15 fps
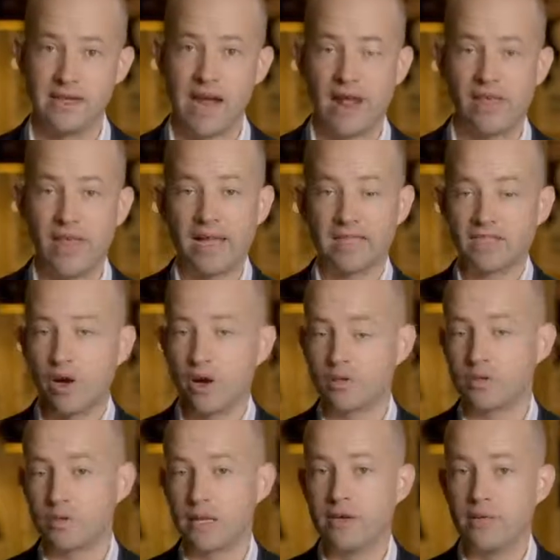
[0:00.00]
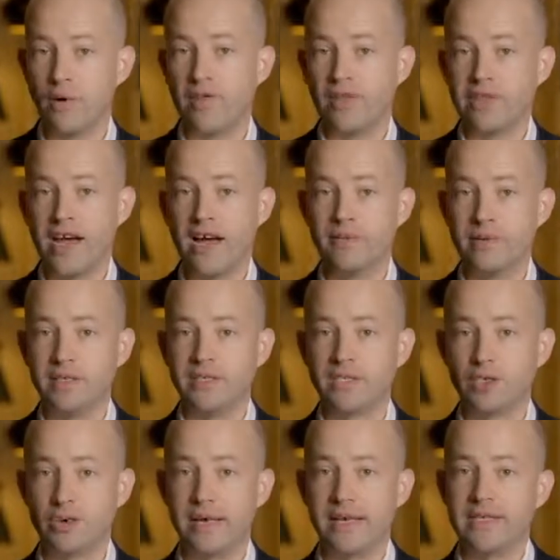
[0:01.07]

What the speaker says: And that's ultimately what the government is doing,